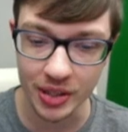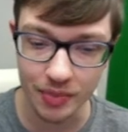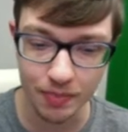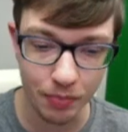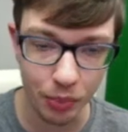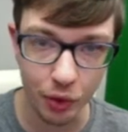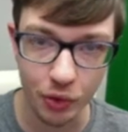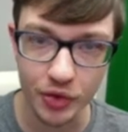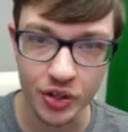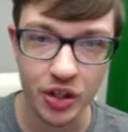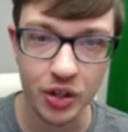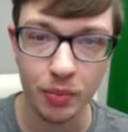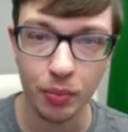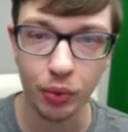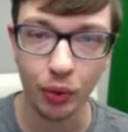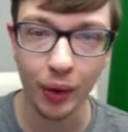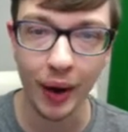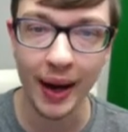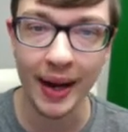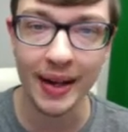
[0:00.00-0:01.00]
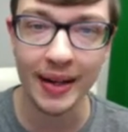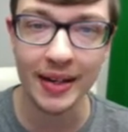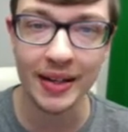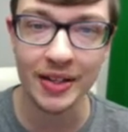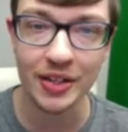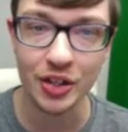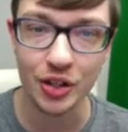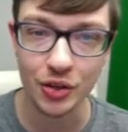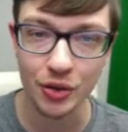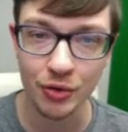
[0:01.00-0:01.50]
his personal
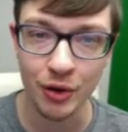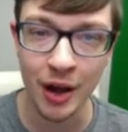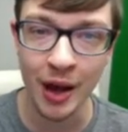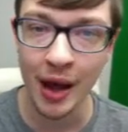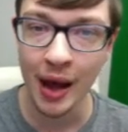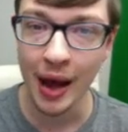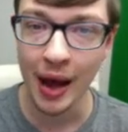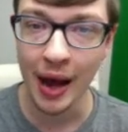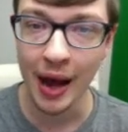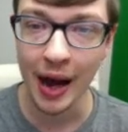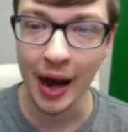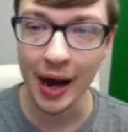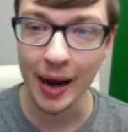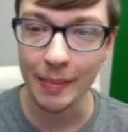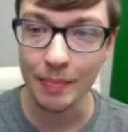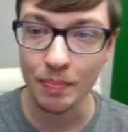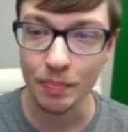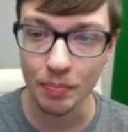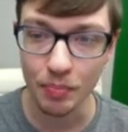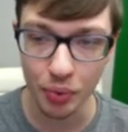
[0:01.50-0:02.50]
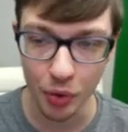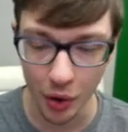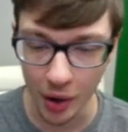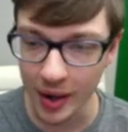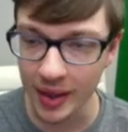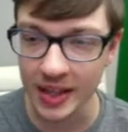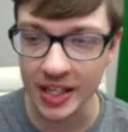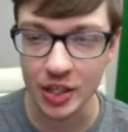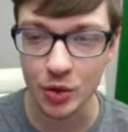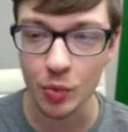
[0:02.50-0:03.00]
brand to
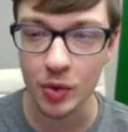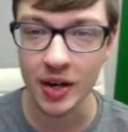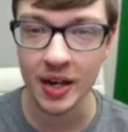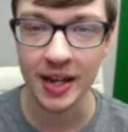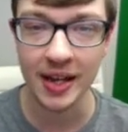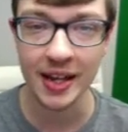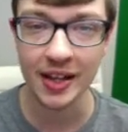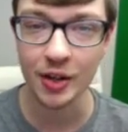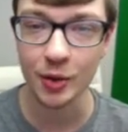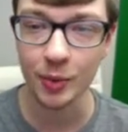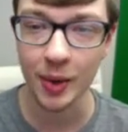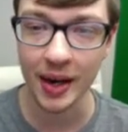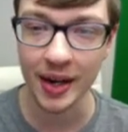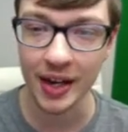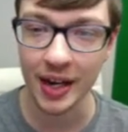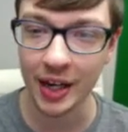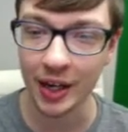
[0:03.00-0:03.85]
put this one together right